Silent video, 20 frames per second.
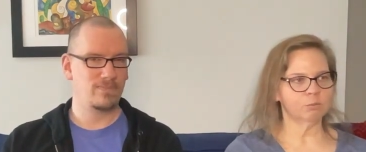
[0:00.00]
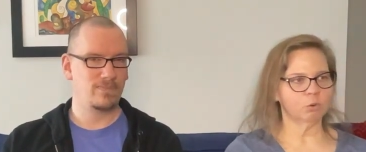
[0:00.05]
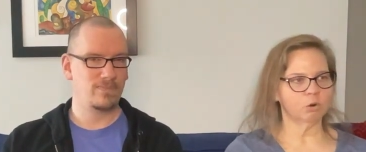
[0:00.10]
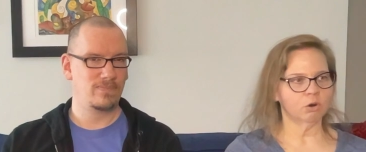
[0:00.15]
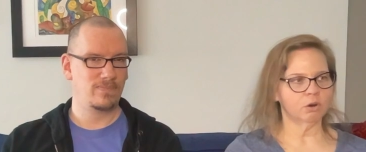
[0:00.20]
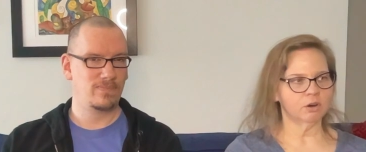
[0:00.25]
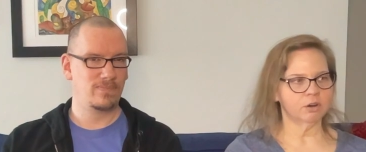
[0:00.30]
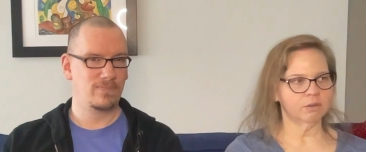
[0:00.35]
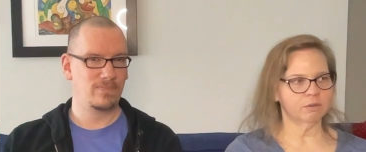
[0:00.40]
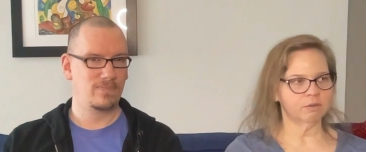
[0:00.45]

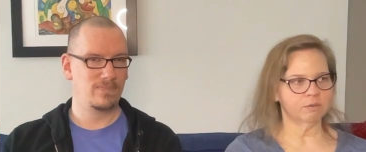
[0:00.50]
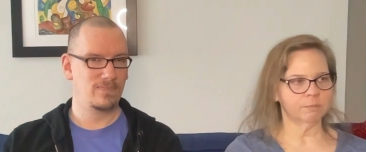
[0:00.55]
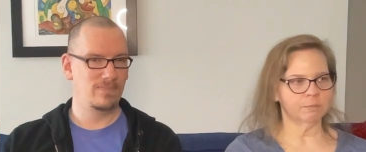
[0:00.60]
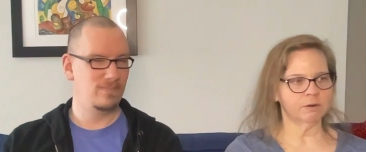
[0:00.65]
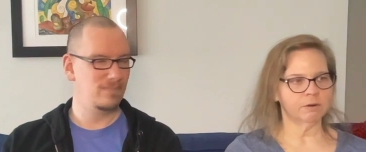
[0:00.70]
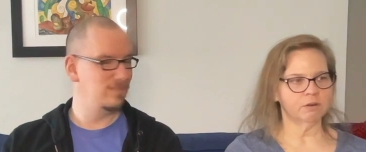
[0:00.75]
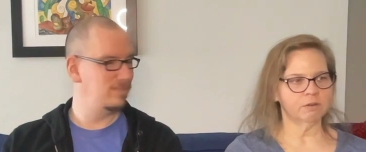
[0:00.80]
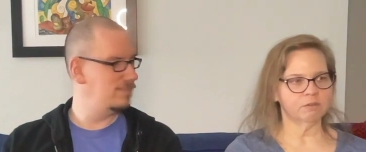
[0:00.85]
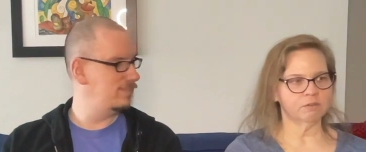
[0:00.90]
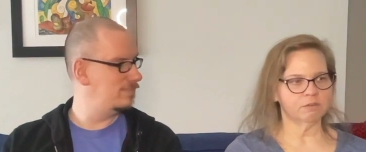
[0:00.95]
Speaker 1: Wario's
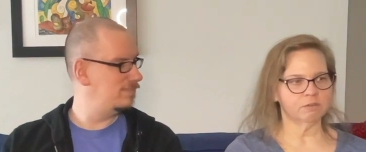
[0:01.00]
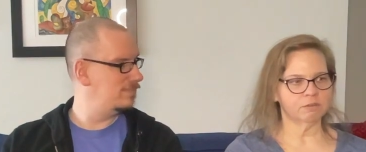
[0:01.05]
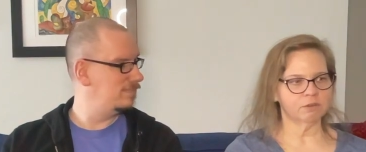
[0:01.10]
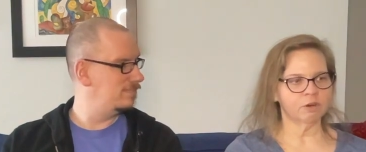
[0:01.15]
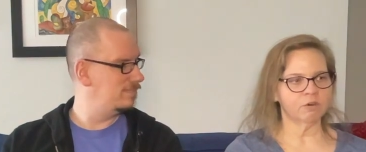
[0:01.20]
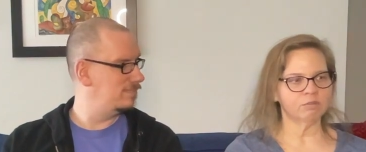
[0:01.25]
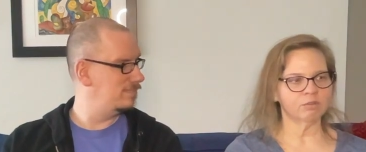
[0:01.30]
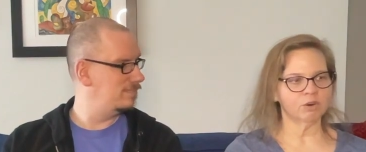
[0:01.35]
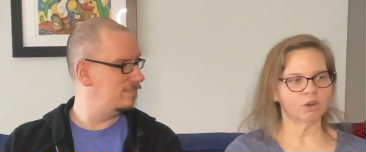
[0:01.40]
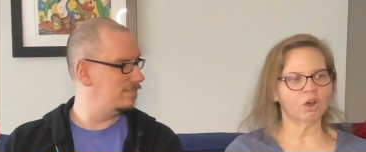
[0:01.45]
appearance
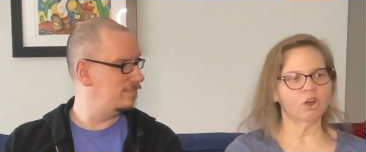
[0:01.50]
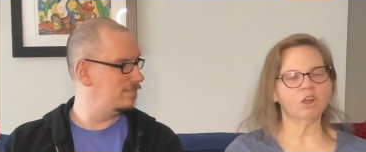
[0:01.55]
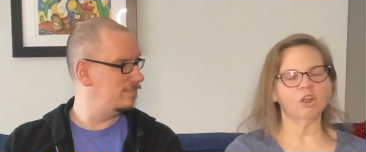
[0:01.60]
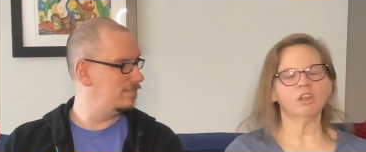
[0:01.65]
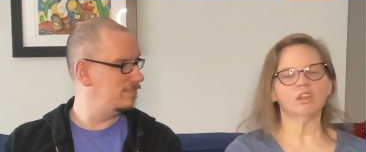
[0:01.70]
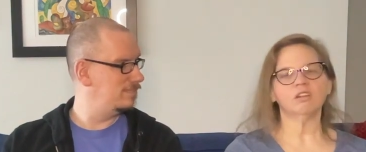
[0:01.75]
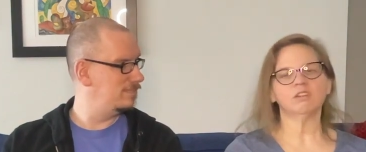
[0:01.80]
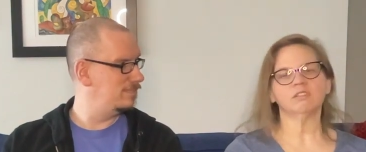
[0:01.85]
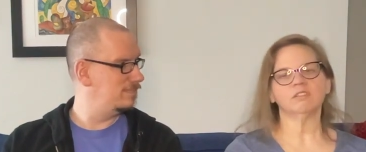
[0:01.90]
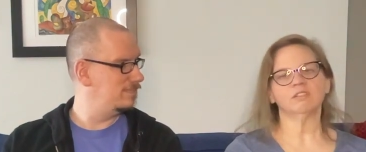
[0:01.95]

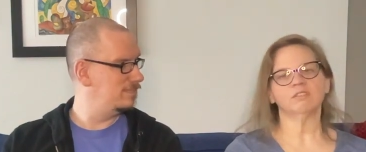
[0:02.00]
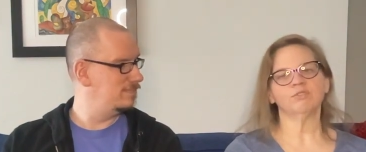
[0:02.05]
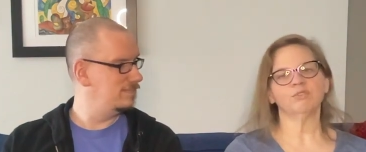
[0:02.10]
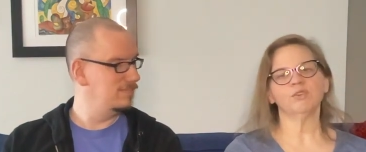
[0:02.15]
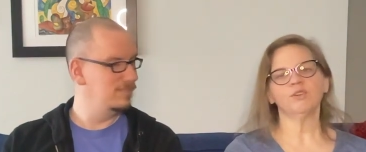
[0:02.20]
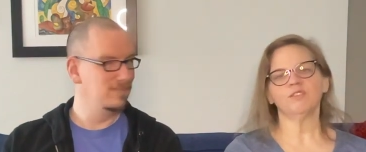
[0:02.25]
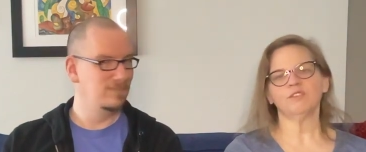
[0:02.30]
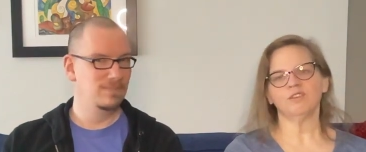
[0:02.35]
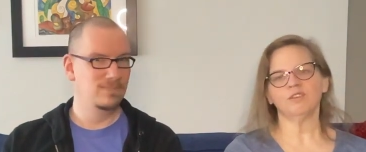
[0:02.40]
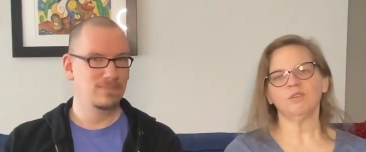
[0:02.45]
overall for
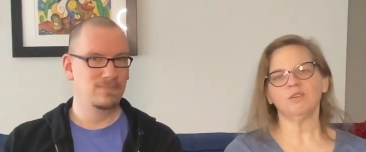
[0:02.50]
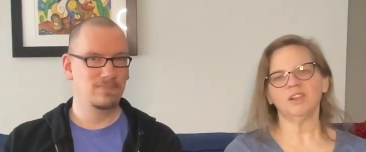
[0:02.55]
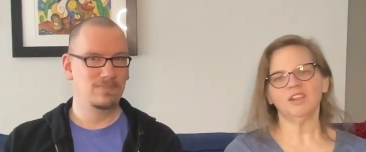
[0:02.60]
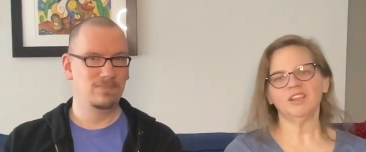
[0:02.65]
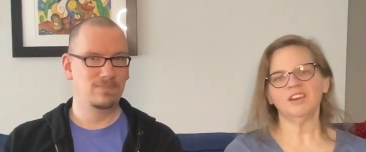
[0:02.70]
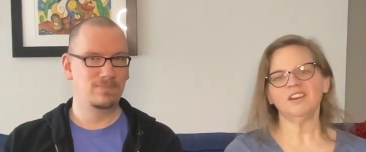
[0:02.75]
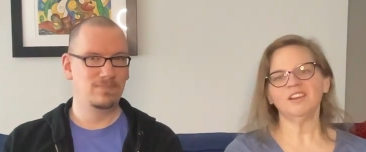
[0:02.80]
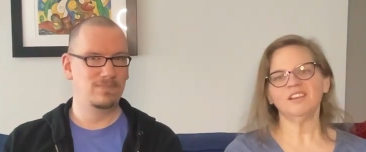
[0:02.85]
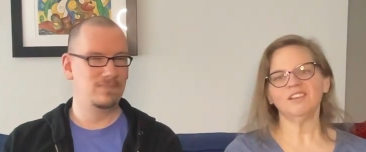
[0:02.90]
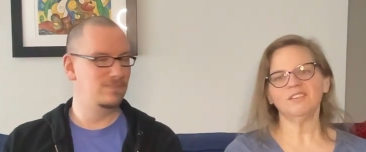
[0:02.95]
its
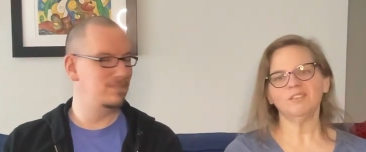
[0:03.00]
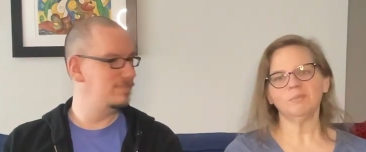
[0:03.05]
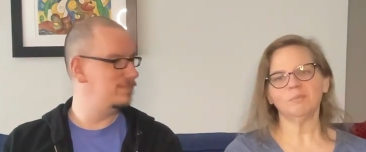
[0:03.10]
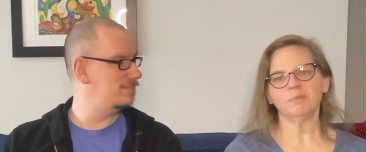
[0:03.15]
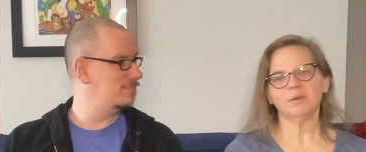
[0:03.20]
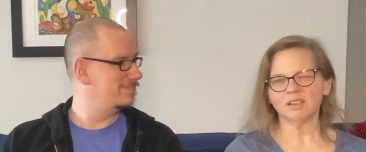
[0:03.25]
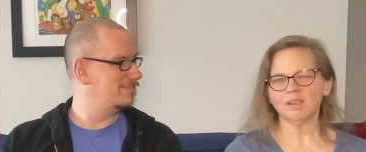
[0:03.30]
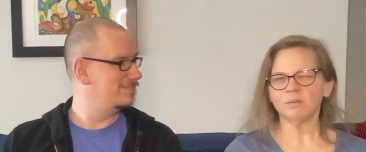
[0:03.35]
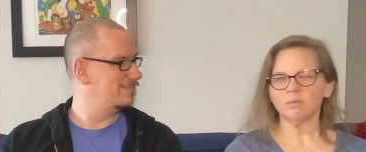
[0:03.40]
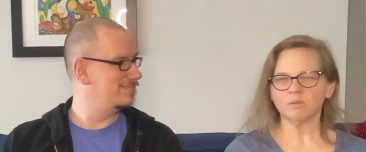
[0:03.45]
uniqueness,
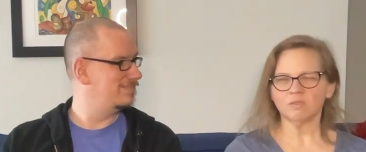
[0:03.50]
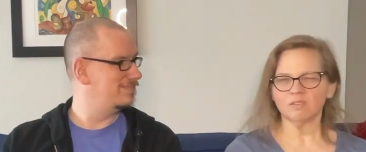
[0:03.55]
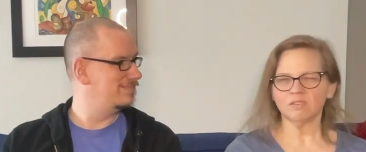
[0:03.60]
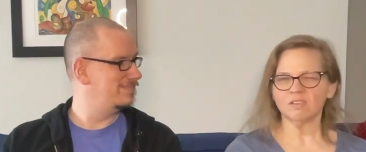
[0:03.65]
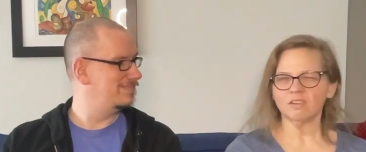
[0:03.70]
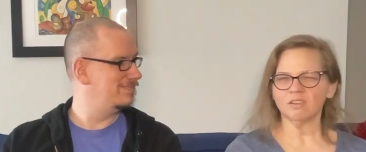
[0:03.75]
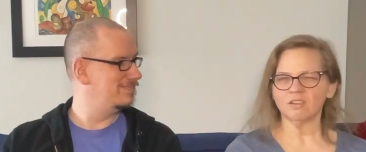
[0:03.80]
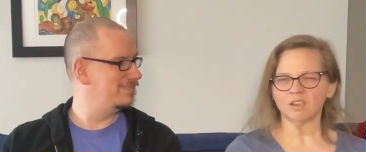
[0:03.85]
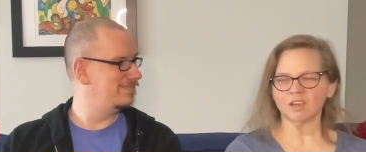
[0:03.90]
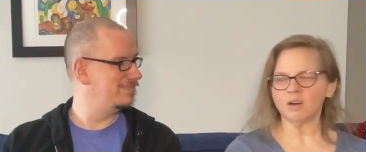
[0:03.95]
but it was
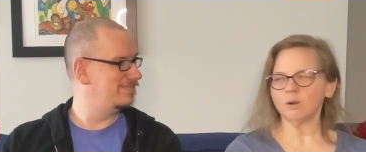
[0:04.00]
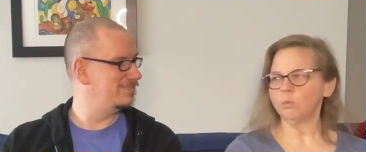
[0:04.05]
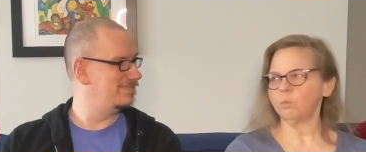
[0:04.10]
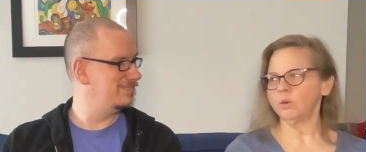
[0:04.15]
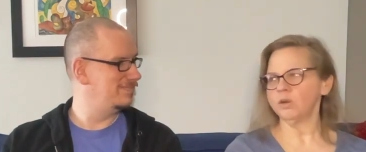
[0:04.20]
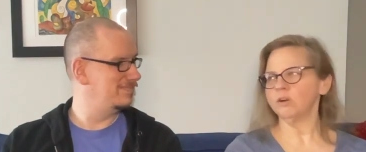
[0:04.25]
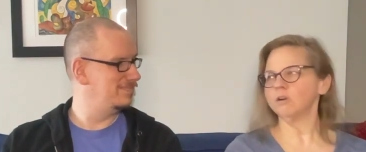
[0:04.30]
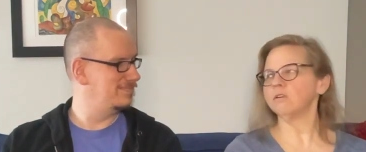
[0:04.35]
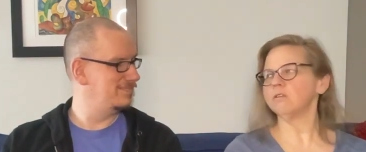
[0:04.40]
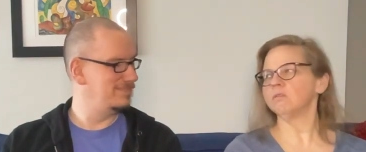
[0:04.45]
still kind of
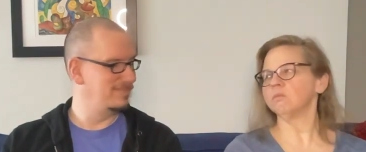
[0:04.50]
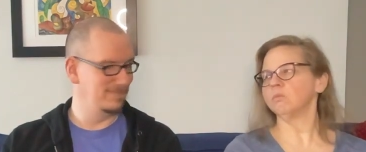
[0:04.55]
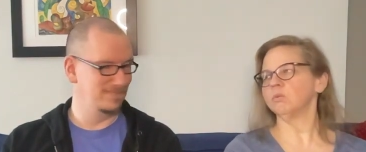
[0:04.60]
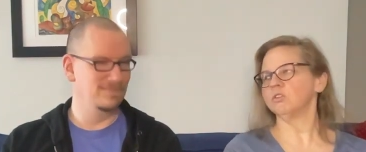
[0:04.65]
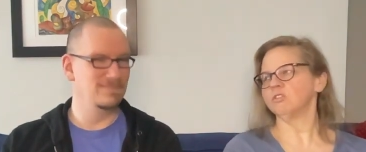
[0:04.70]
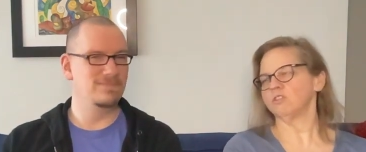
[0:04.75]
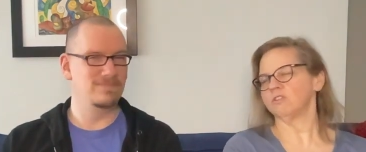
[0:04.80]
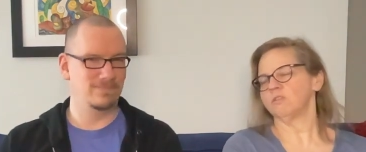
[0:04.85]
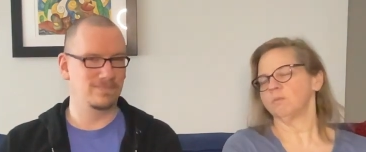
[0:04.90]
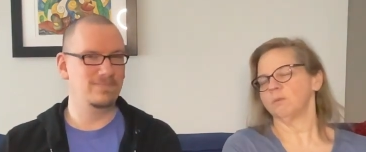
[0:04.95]
weird,
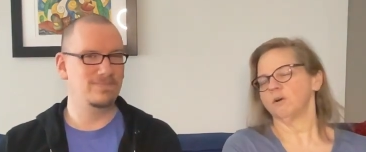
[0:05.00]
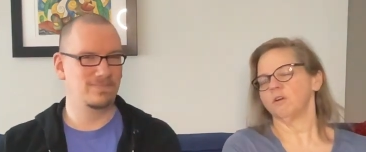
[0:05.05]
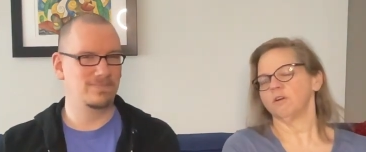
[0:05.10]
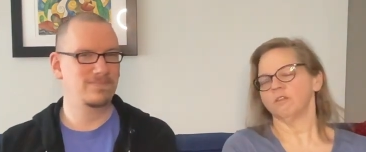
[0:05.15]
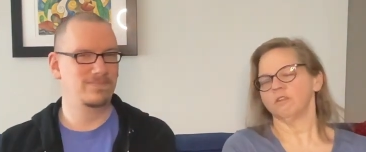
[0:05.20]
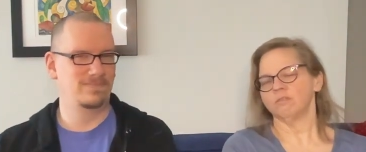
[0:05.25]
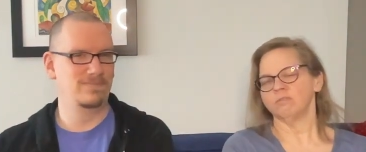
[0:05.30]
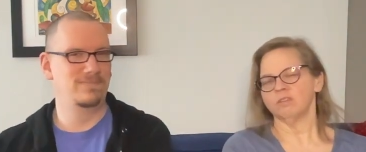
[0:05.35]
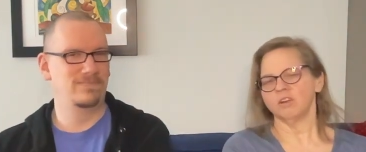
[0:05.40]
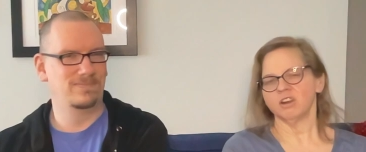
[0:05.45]
which is part of
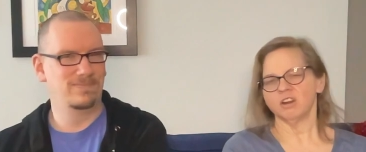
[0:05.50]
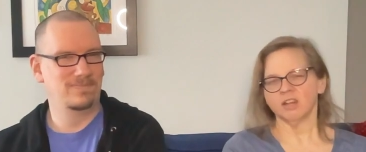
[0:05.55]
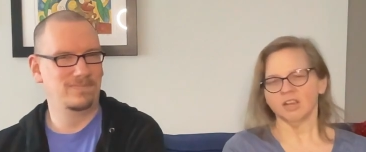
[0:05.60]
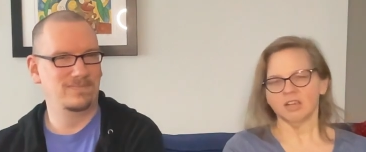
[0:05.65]
the fun, I